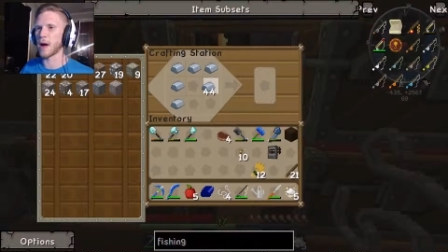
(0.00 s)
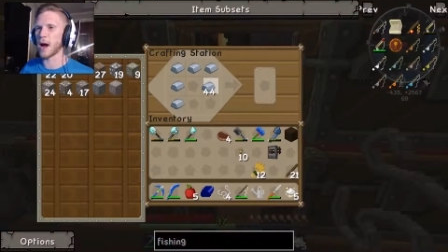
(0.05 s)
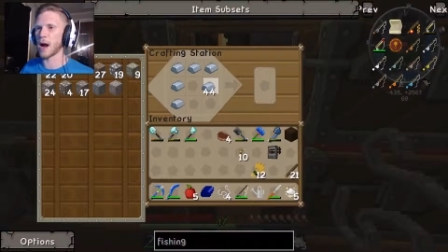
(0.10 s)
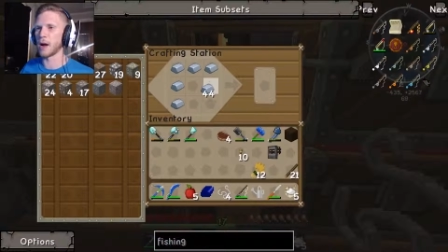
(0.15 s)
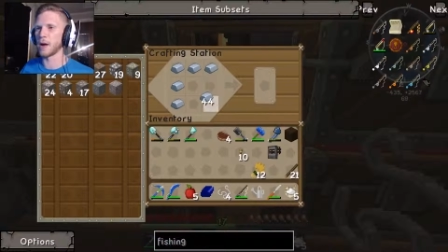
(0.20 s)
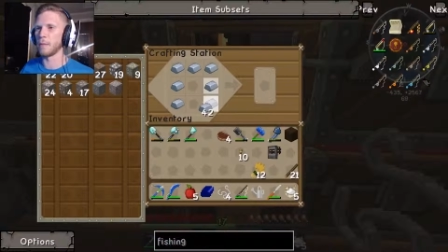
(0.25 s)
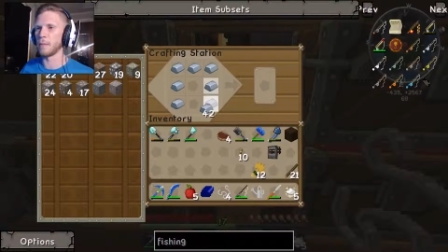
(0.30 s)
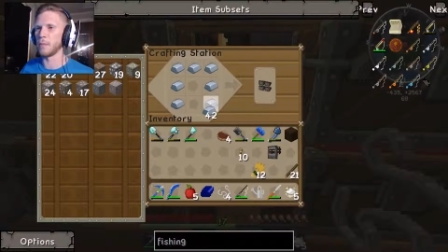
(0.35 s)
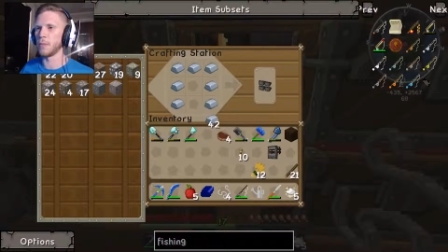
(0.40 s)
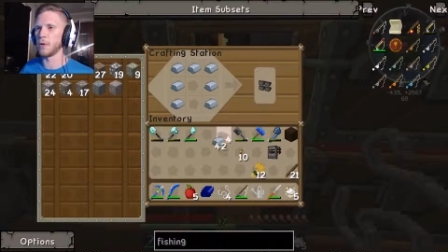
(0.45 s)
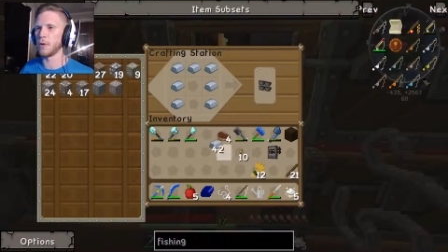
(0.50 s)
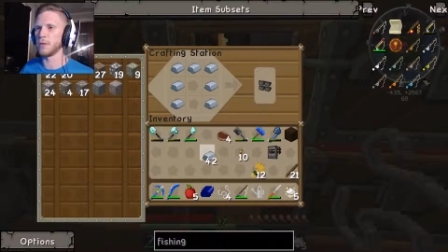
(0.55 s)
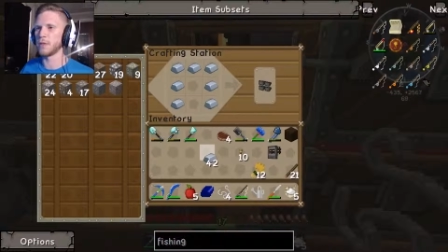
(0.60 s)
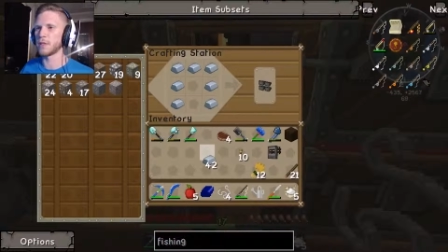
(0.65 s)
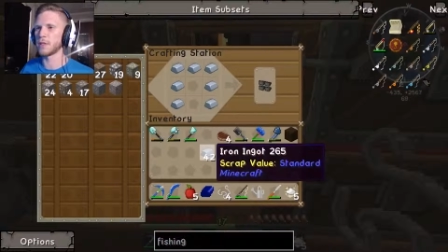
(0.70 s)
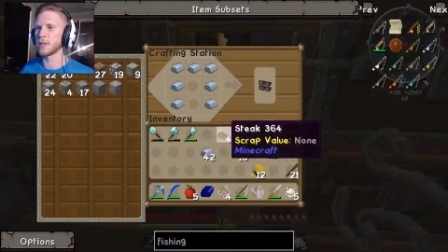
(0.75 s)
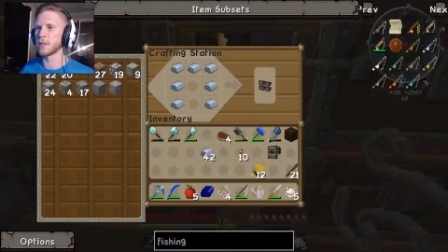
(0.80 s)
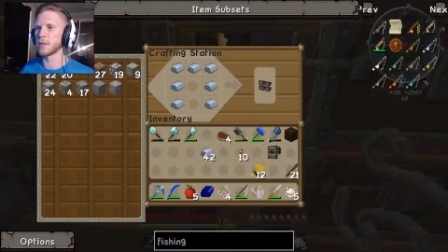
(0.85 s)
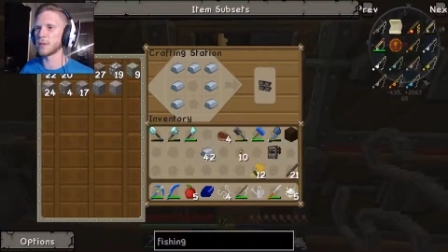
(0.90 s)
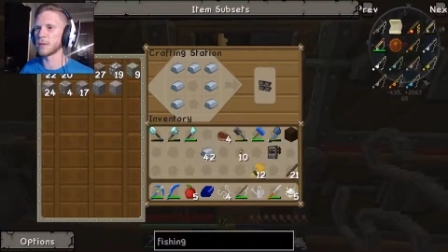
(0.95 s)
iron
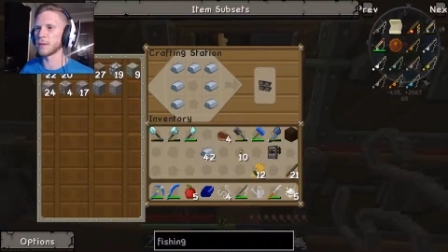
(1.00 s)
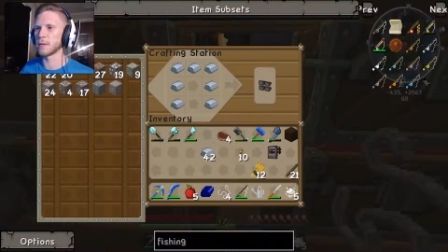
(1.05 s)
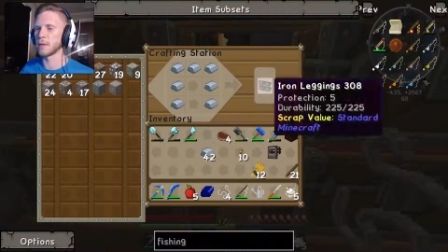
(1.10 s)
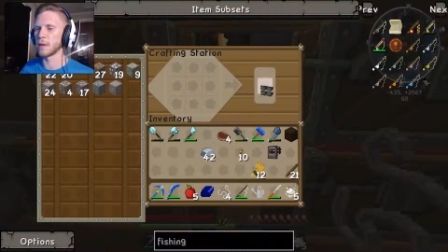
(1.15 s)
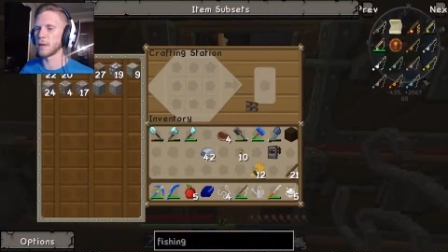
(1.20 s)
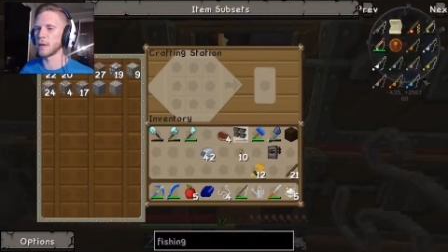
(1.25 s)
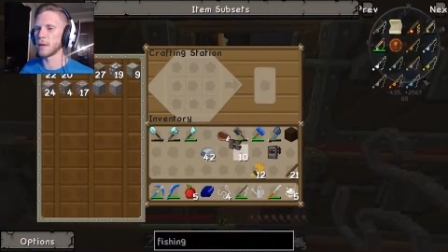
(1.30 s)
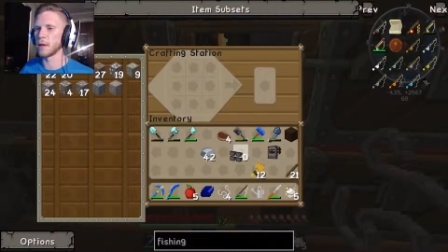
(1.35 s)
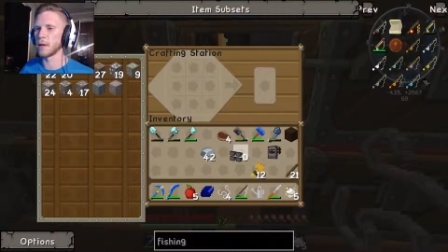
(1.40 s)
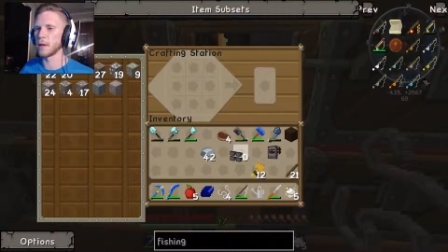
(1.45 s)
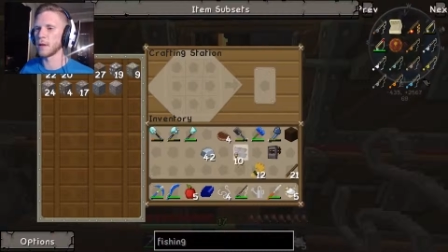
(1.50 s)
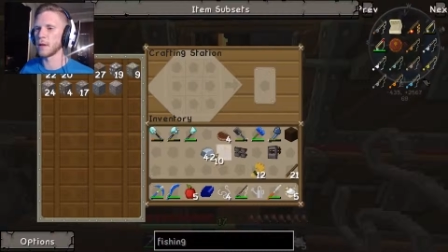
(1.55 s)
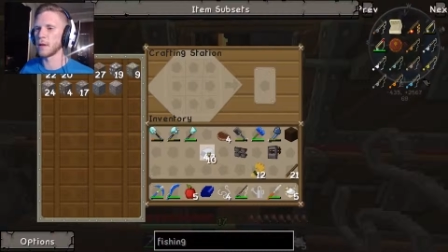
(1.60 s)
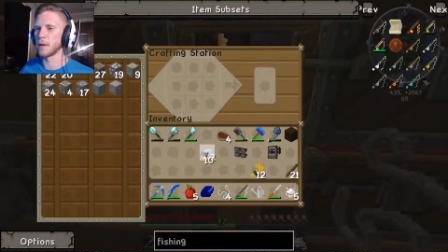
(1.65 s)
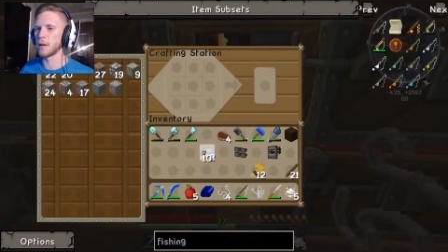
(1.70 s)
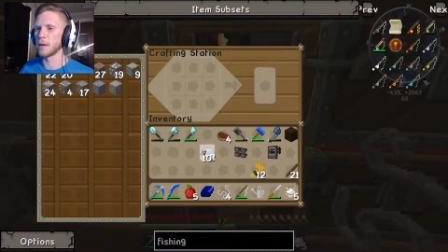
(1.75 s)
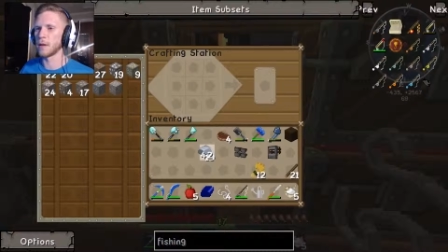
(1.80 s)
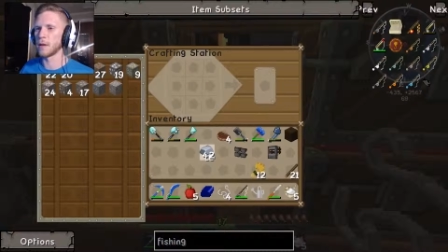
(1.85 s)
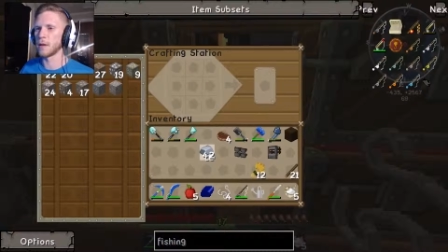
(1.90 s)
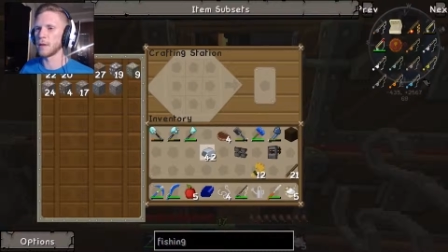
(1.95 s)
boots,
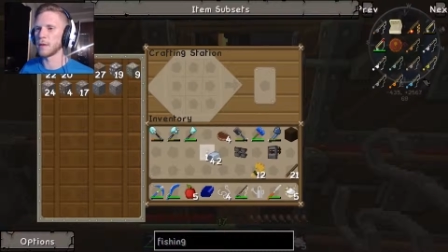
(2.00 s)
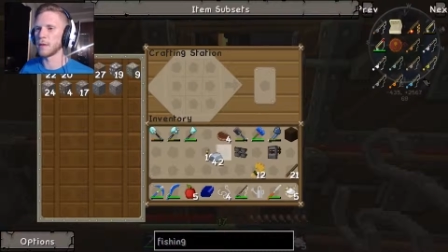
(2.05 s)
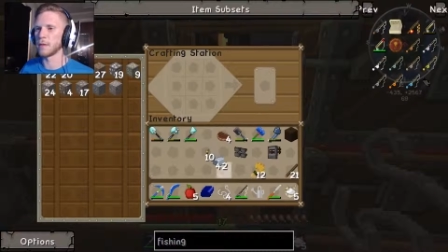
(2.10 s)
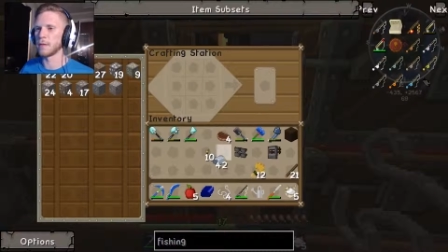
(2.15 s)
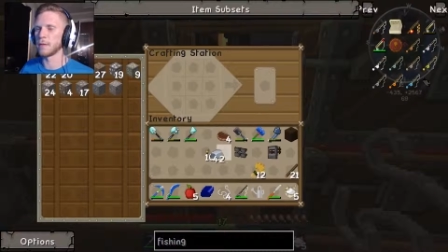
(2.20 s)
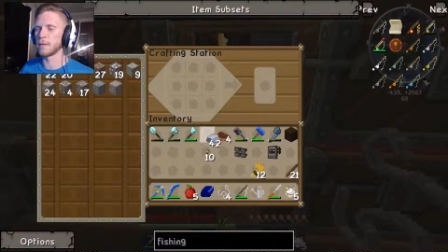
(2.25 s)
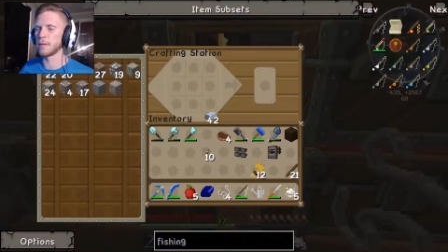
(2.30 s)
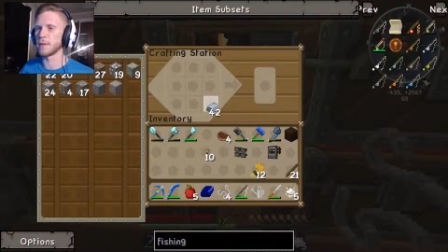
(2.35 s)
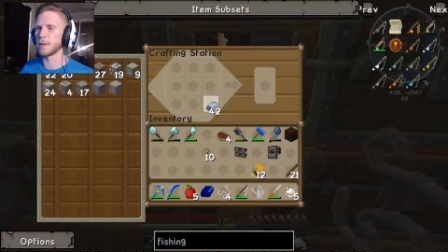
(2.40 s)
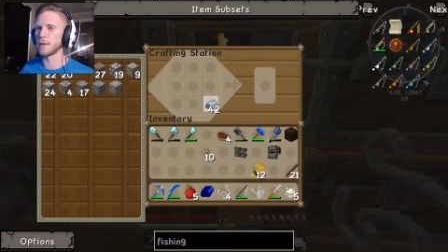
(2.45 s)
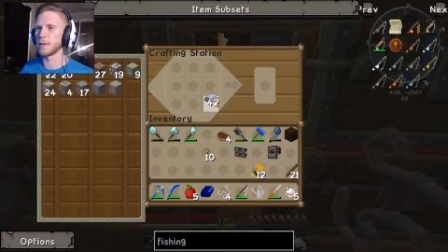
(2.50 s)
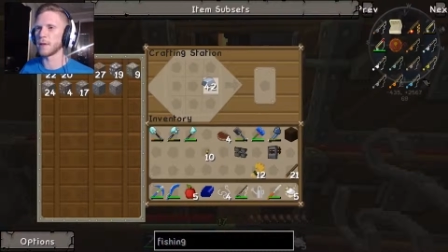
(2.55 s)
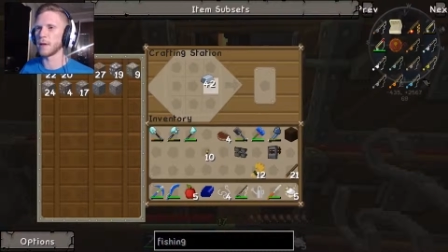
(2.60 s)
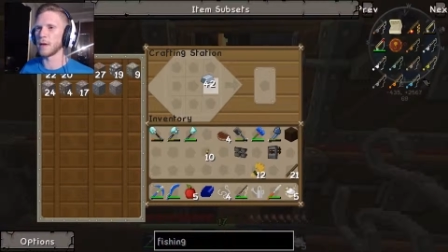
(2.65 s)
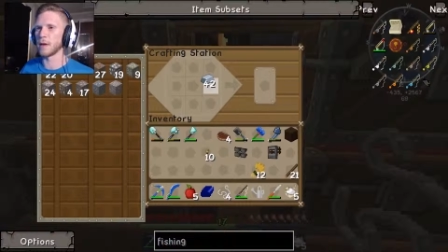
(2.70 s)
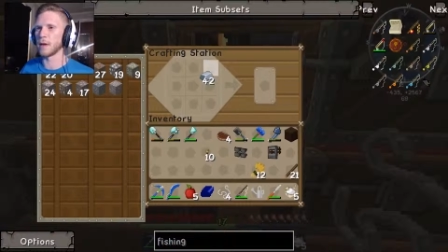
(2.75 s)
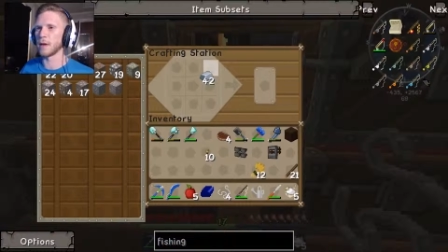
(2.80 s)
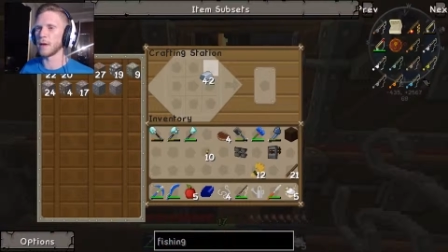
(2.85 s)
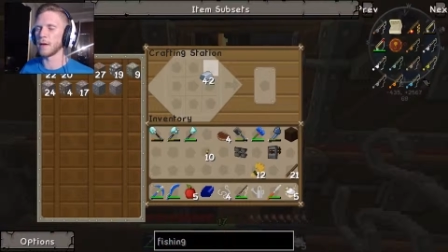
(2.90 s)
some